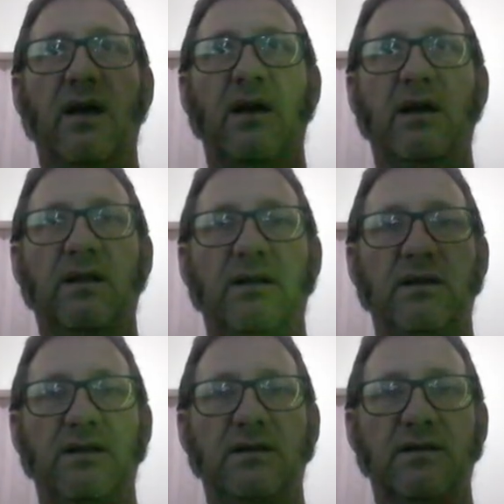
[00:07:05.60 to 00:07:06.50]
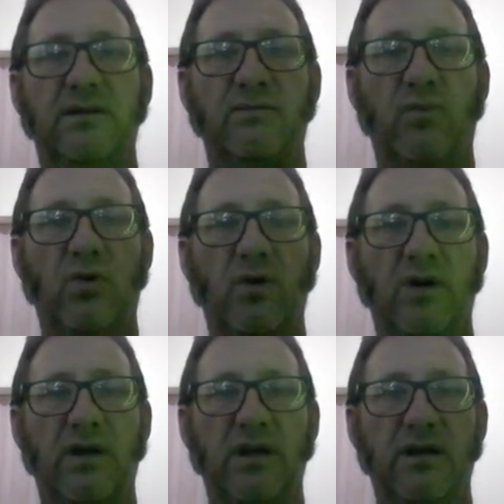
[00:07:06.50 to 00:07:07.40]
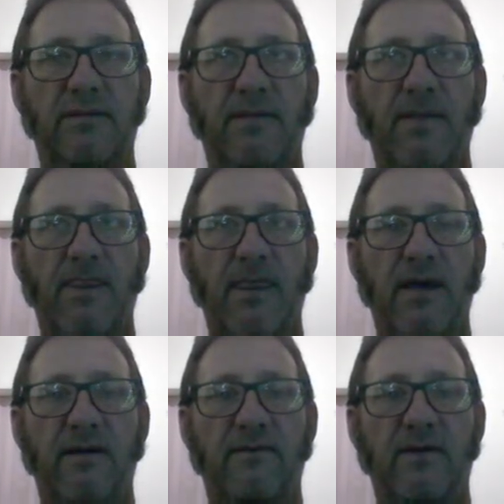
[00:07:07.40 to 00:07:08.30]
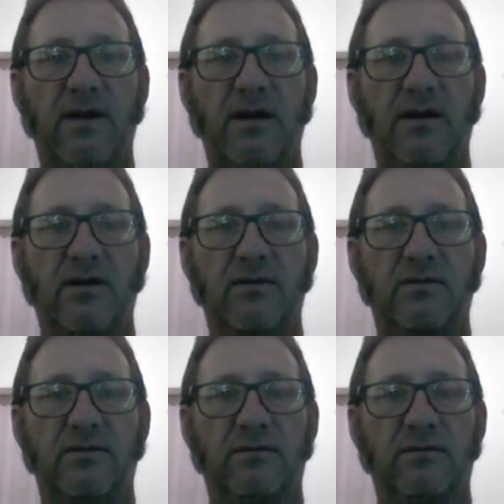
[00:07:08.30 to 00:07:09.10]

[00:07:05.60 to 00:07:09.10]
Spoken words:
And these four have now